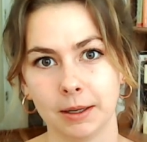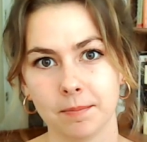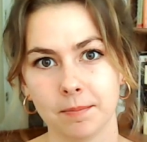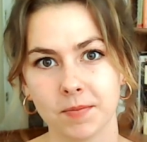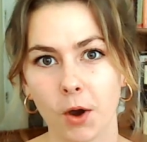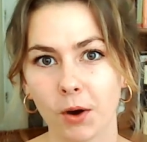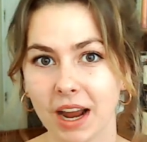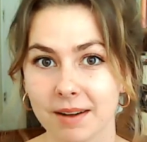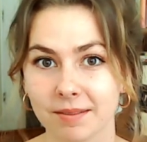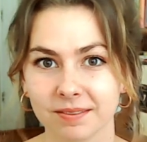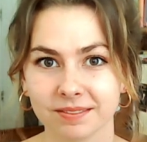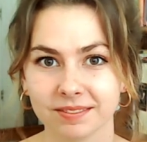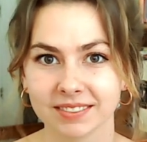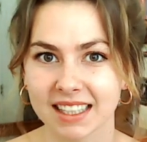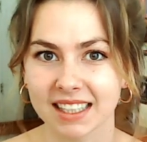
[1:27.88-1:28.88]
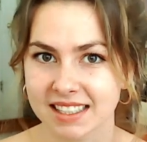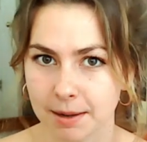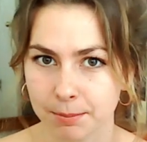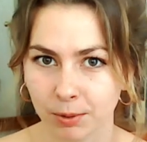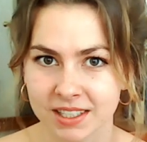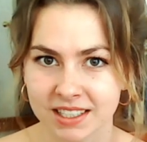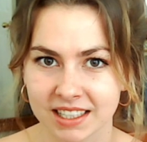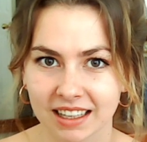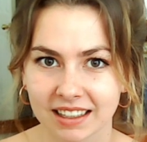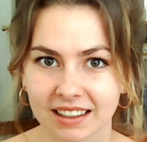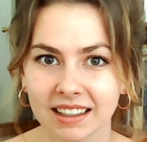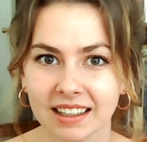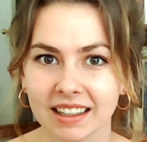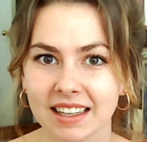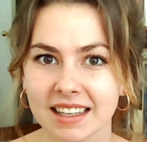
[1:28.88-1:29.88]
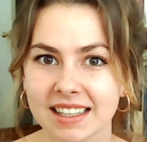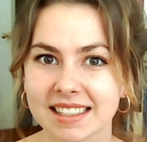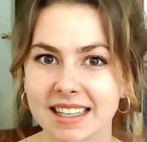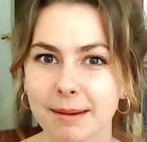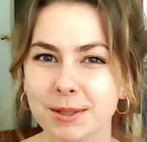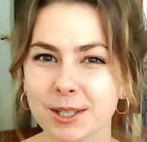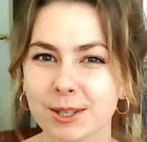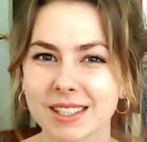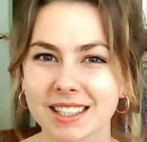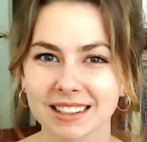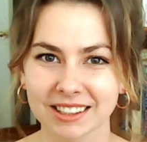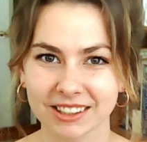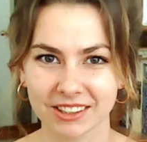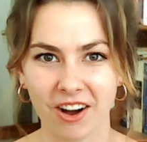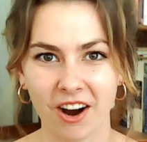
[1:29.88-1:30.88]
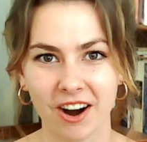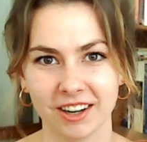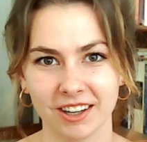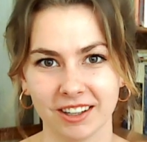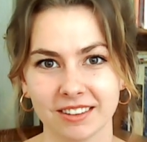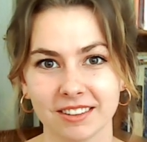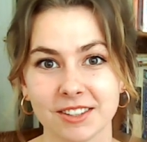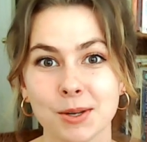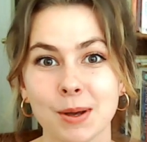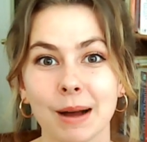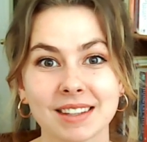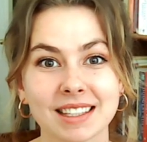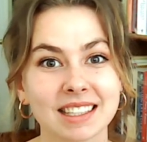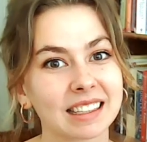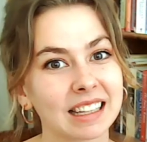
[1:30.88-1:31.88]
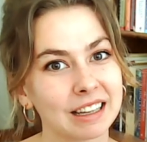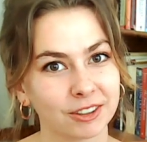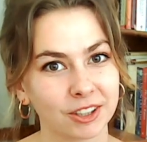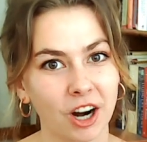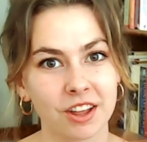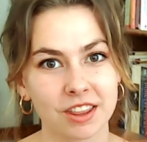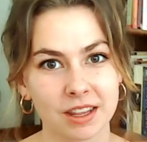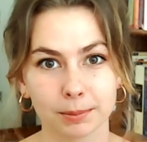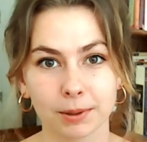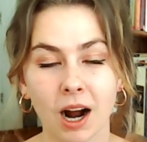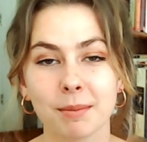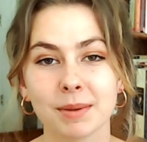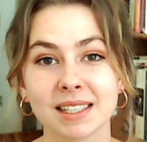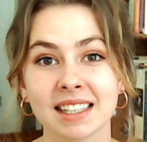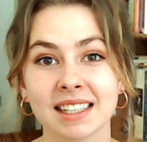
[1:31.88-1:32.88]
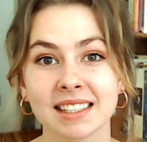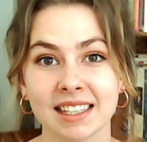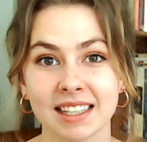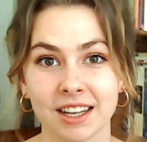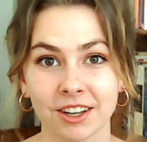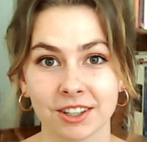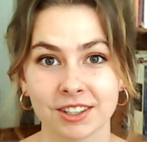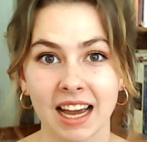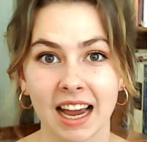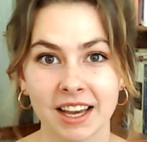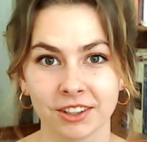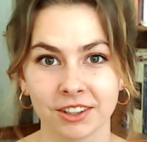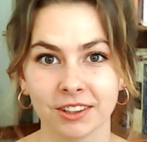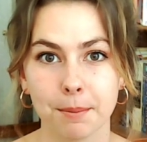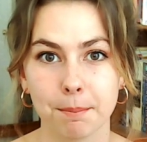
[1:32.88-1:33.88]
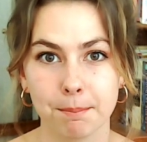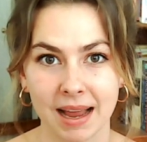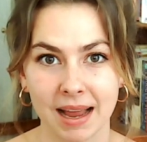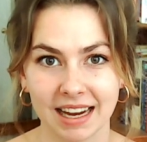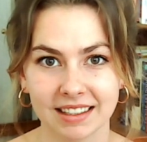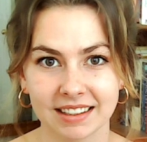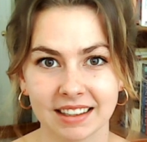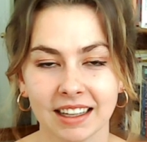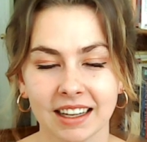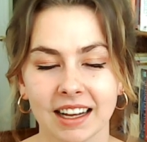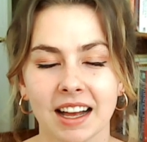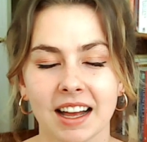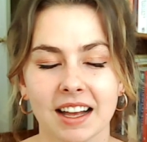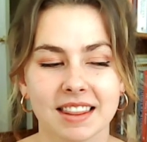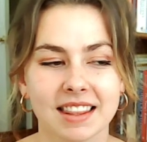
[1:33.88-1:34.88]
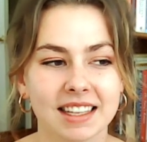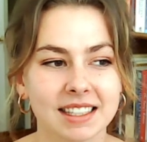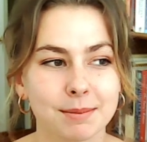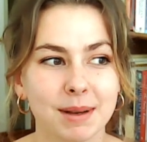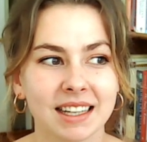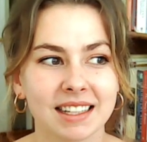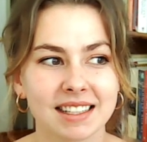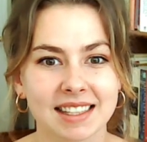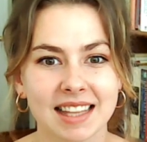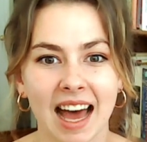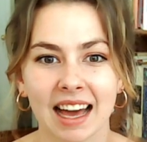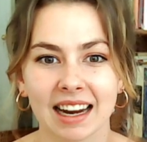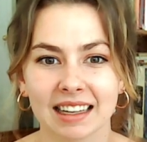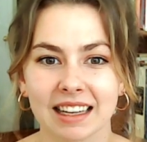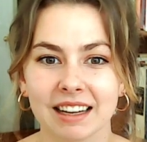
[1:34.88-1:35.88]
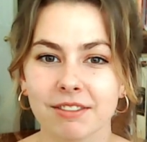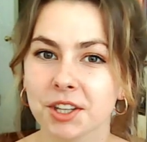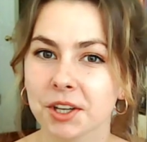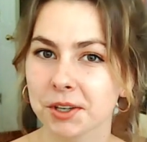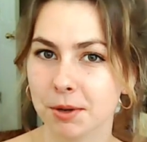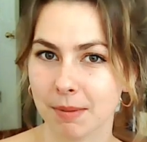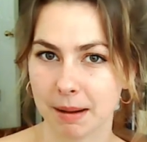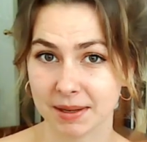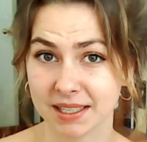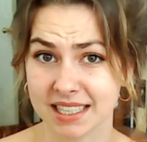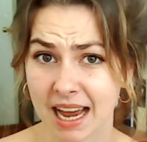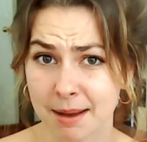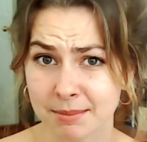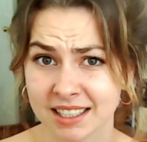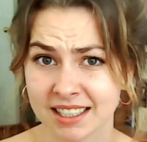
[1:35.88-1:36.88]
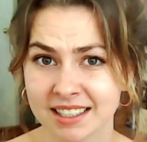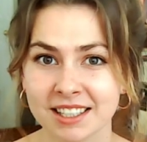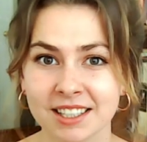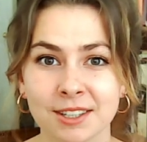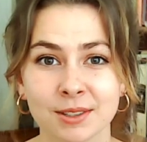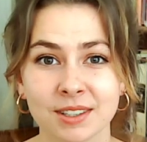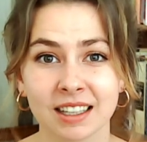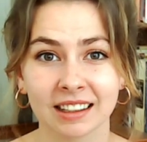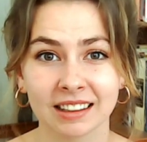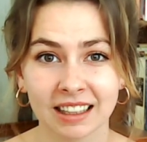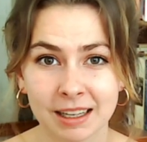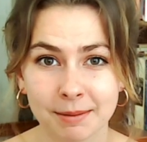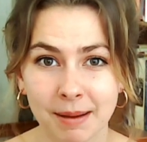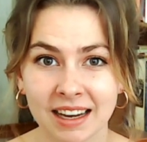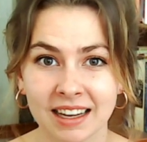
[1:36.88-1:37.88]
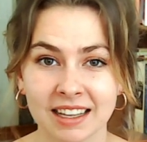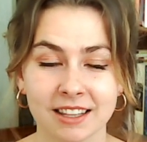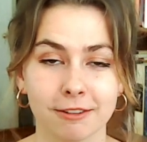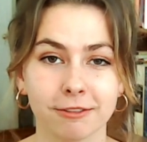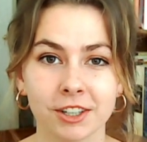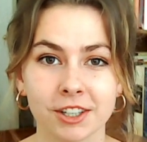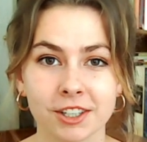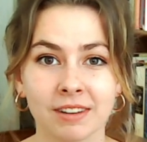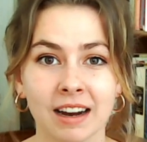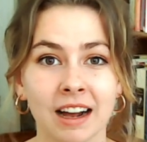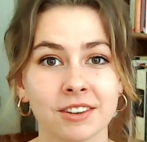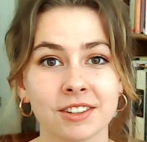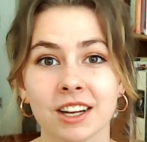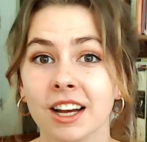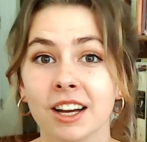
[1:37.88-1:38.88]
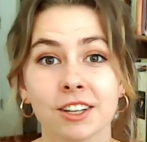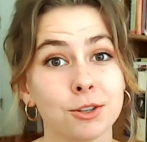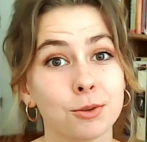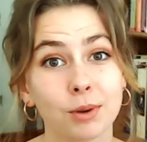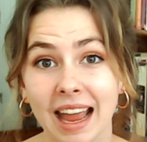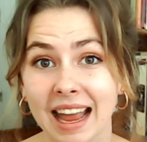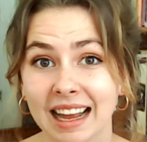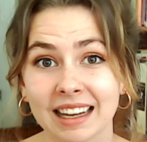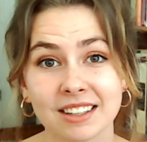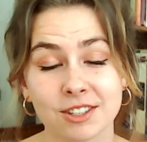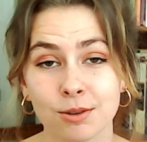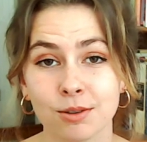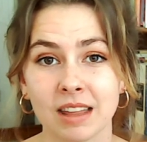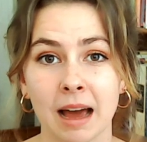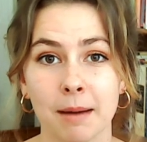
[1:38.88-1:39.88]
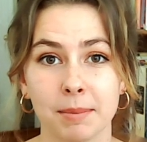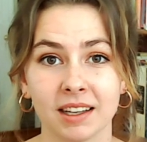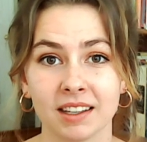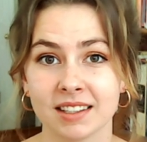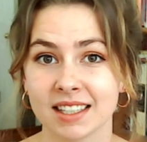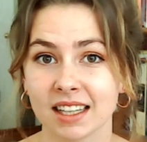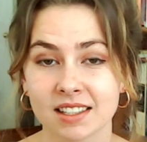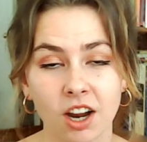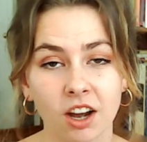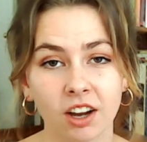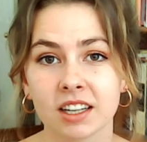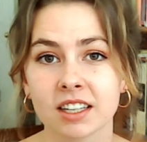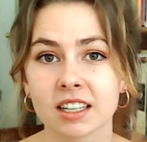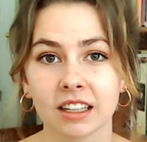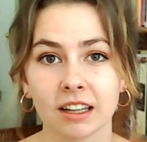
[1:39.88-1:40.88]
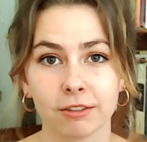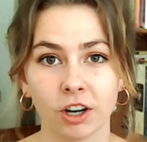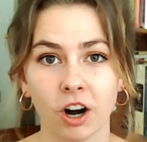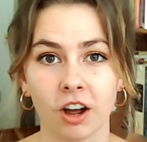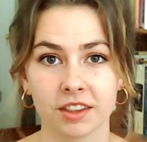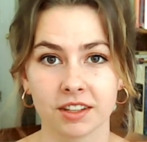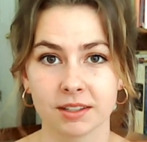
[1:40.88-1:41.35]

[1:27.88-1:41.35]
Okay, that's step one done. Step two is a little harder. You have to deliver on the promises that your title made. This means that even though you might be tempted to use clickbait in the first round, you can't do that because that's not going to deliver on